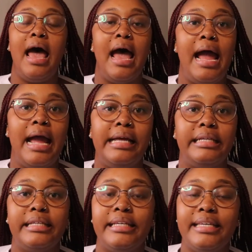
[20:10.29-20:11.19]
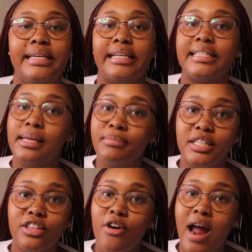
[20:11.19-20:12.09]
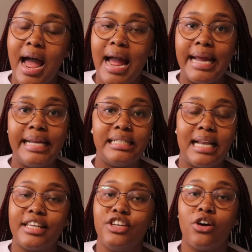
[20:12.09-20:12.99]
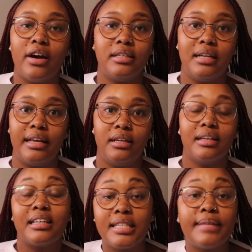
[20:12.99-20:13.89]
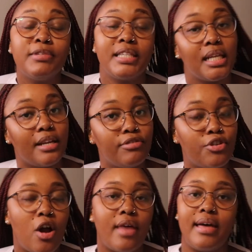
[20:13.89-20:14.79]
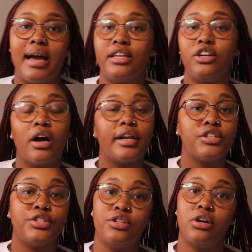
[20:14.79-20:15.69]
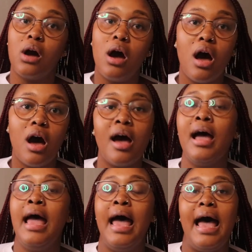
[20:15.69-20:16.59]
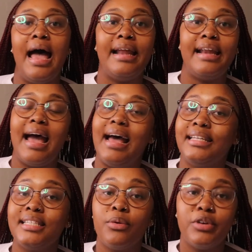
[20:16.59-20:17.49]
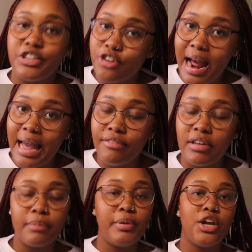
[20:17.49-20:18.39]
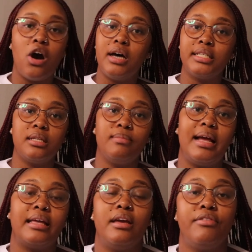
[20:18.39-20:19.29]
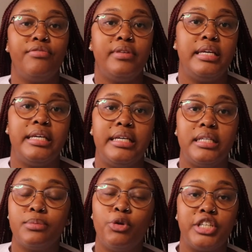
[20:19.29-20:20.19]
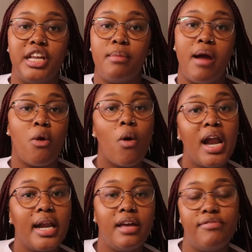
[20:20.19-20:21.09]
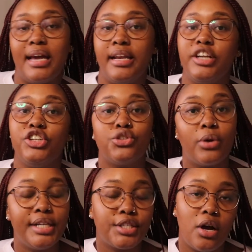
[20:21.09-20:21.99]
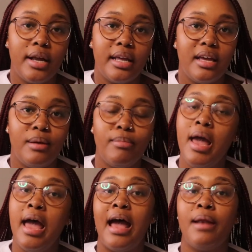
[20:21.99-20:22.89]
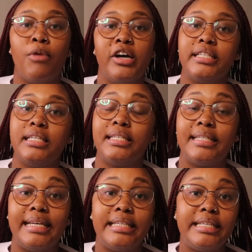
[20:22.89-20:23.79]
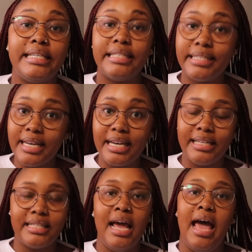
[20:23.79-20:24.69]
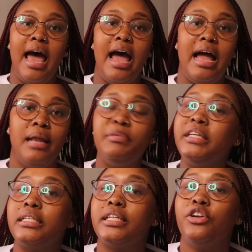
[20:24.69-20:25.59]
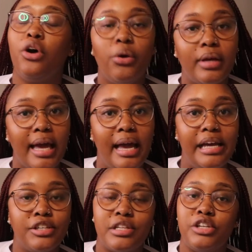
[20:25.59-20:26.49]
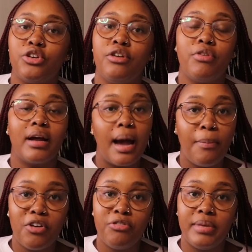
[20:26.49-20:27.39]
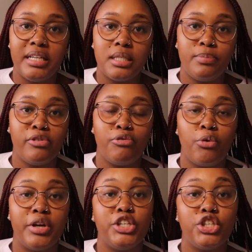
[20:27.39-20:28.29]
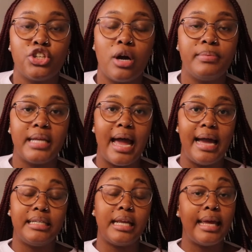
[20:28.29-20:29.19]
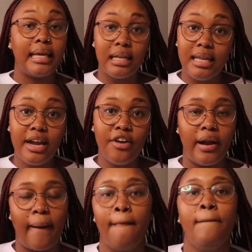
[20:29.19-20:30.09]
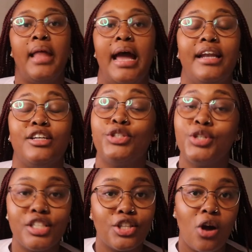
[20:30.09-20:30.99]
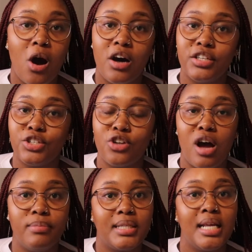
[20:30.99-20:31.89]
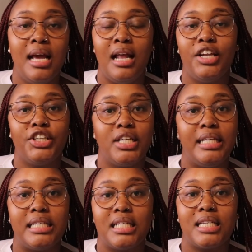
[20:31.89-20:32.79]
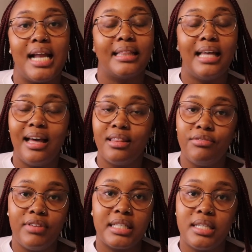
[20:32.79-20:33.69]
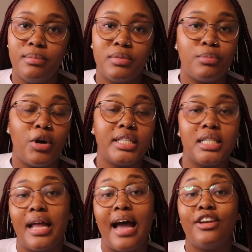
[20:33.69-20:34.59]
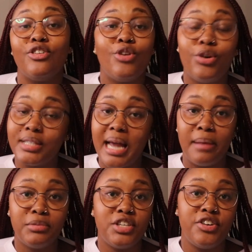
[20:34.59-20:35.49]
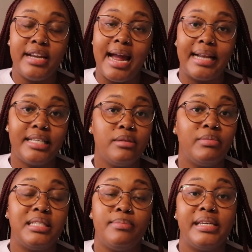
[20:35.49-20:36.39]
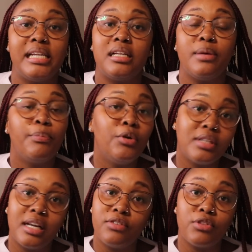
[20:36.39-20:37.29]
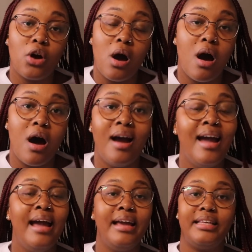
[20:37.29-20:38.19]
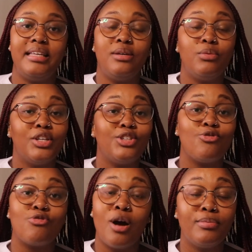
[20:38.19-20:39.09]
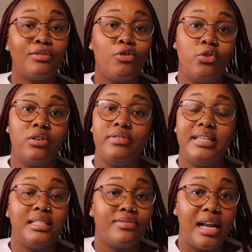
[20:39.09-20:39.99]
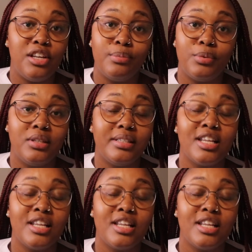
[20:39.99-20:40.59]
And he accepted the ride, like, he got, like, accepted the lift rather, he got into the car, and as they were driving, Pieter asked him, like, if he smoked any marijuana, if he had any joints on him, and Martin said he did, and Pieter said, okay. So they drove for a couple of minutes before he stopped at a clearing, and as soon as the car stopped, literally just like the other victims, Martin had no time to react. He was immediately pulled out of the car, he was robbed of all of his valuables,